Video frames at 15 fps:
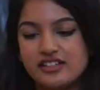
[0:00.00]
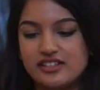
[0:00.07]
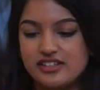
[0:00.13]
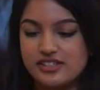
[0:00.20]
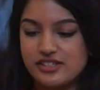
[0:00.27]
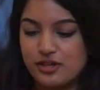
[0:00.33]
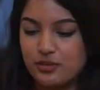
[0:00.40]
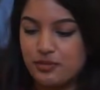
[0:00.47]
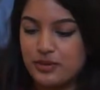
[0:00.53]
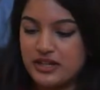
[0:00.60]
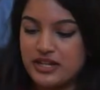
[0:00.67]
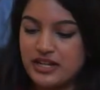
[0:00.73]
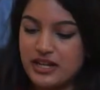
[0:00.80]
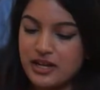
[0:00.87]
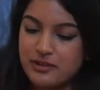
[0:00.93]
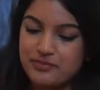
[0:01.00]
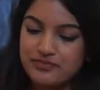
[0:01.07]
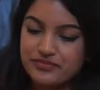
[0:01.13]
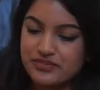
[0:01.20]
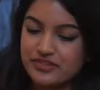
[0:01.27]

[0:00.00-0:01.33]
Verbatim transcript: Let's open it up.